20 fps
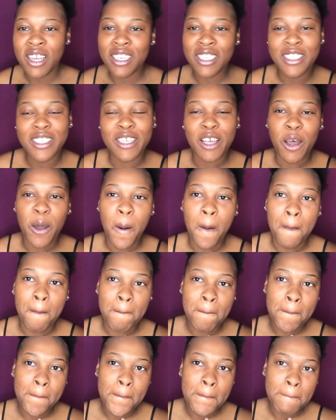So,
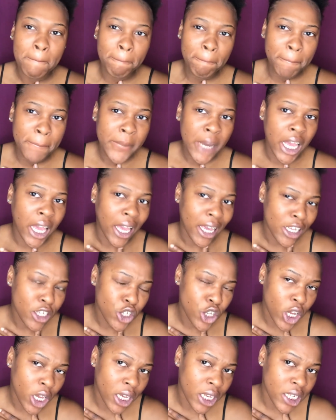as
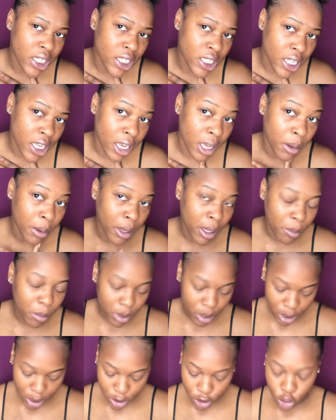y'all can see, I'm
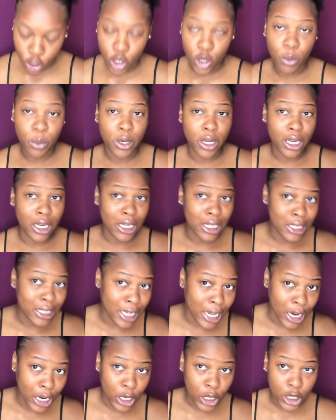coming at y'all with an
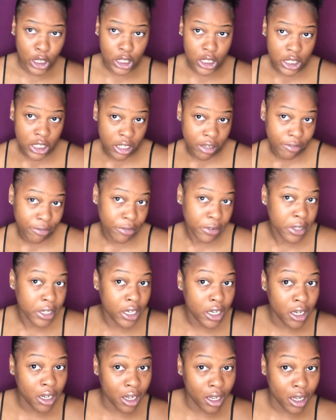entirely
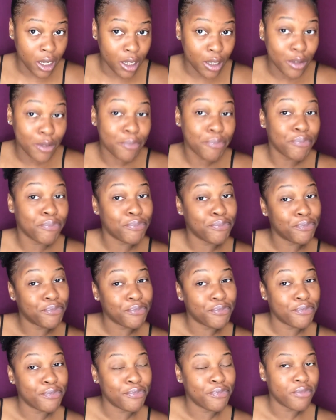different look.
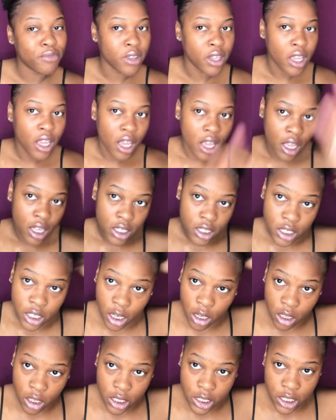
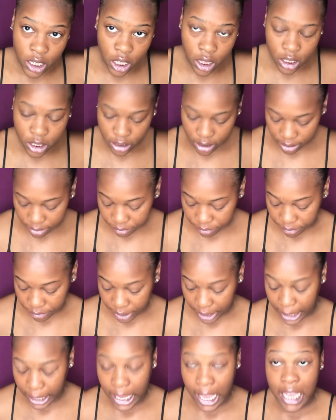Totally
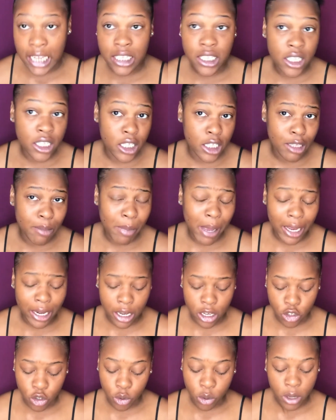different. Yes, this is my
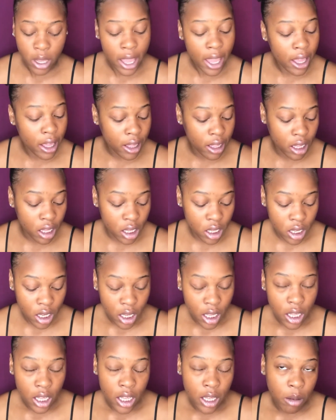natural hair.
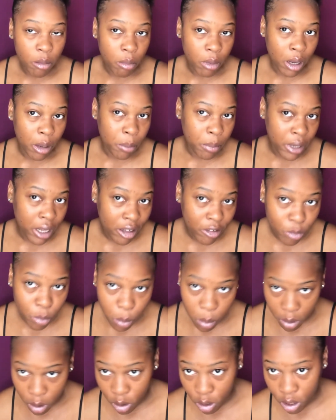My
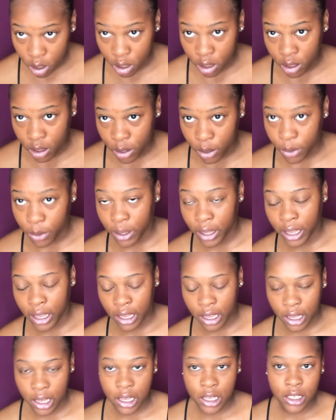puffball,
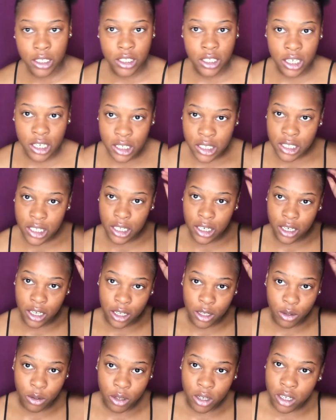okay? She getting a
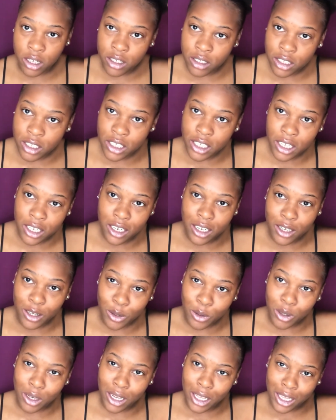little
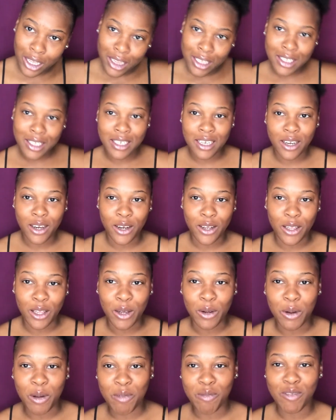length to her
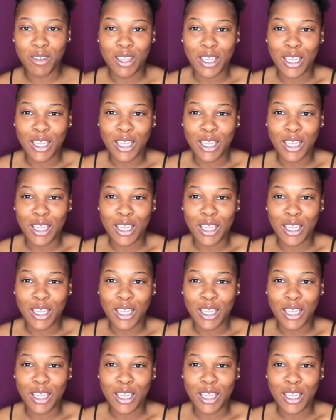though.